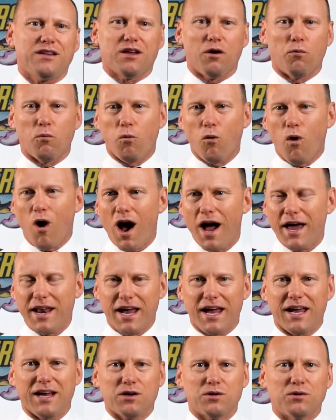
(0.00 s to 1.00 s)
the wide
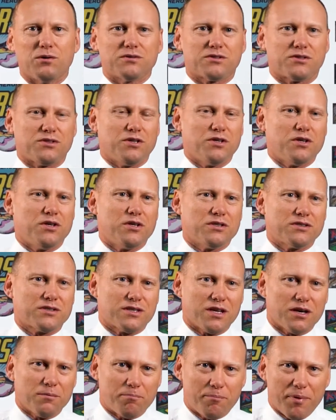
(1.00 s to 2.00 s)
angles used,
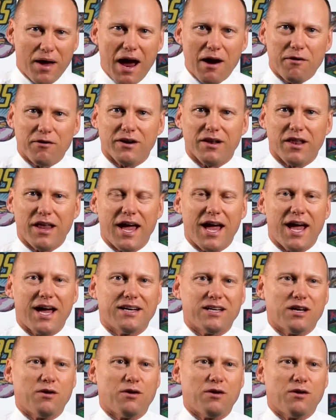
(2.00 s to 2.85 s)
the barren land,